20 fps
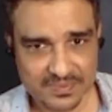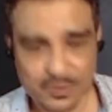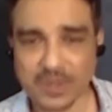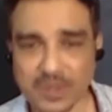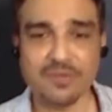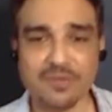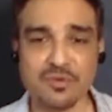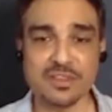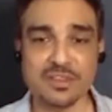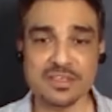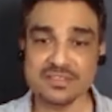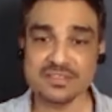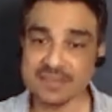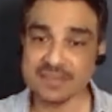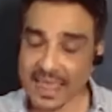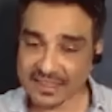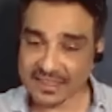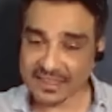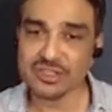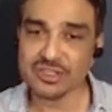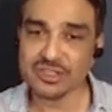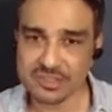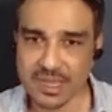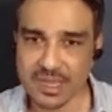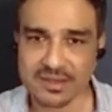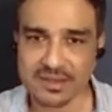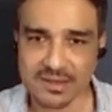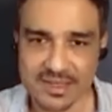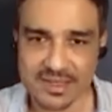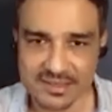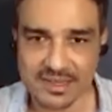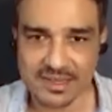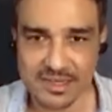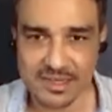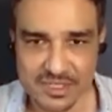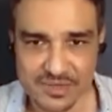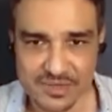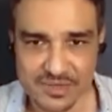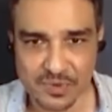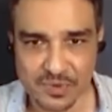Wonderful. This actually started as an
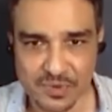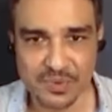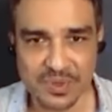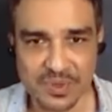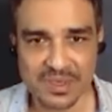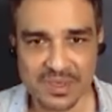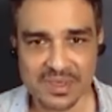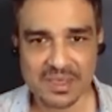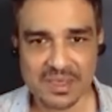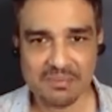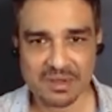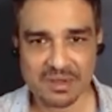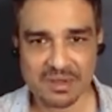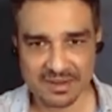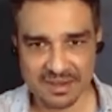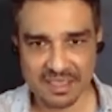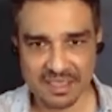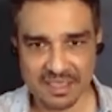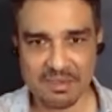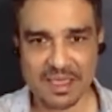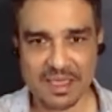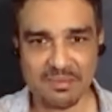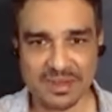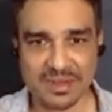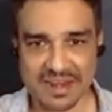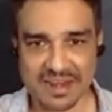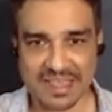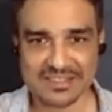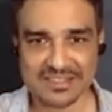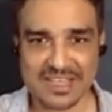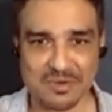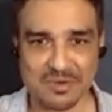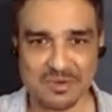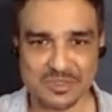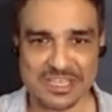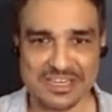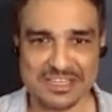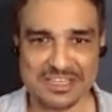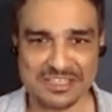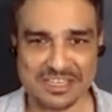interview, but it has become a nice
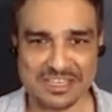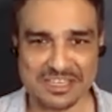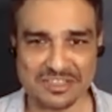counseling